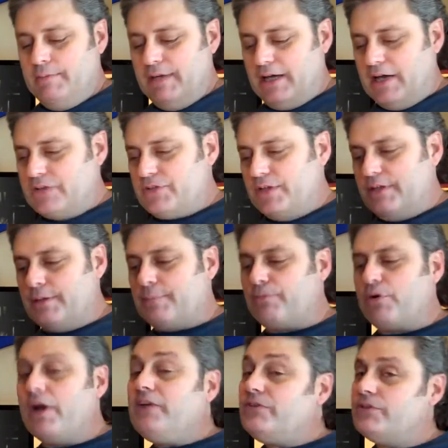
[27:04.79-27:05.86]
Because the
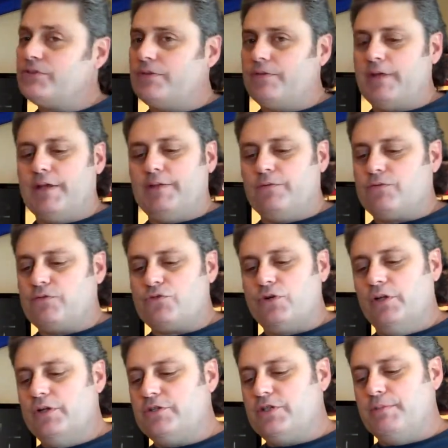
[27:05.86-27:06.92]
prices of that
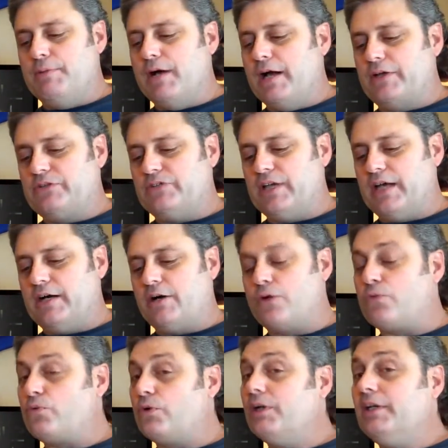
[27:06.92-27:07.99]
trilogy box set
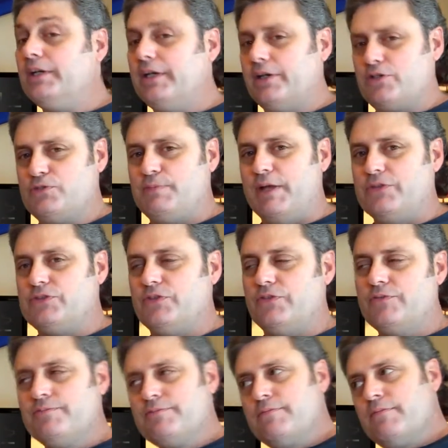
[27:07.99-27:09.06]
are really
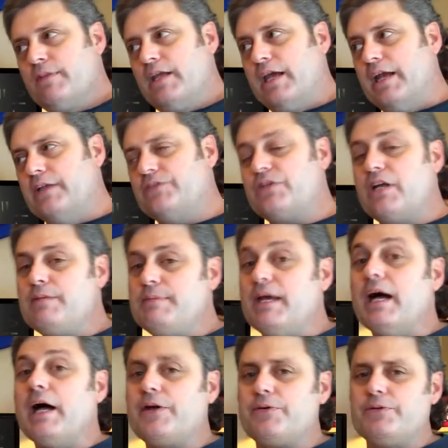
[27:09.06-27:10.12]
expensive, and it's going to be
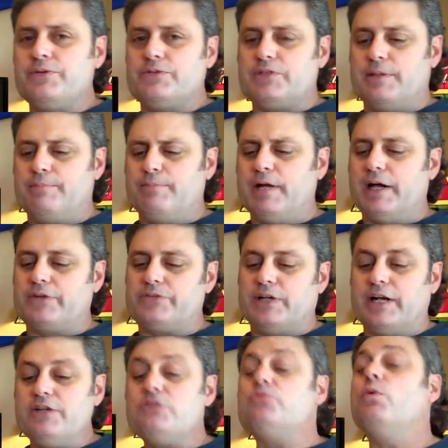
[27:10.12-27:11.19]
a hundred and something bucks,
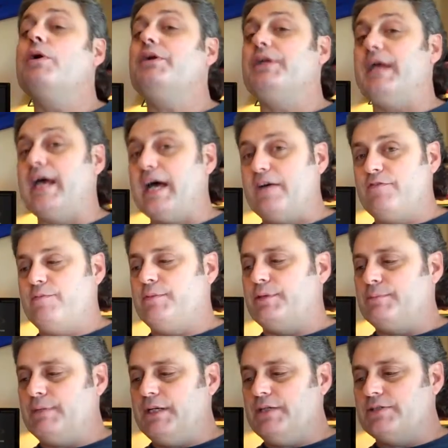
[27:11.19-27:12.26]
and I just wanted to have them in
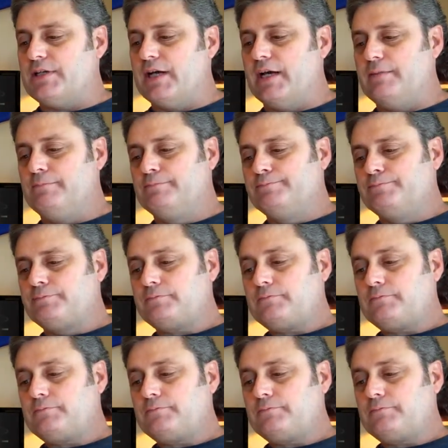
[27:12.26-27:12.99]
the meantime.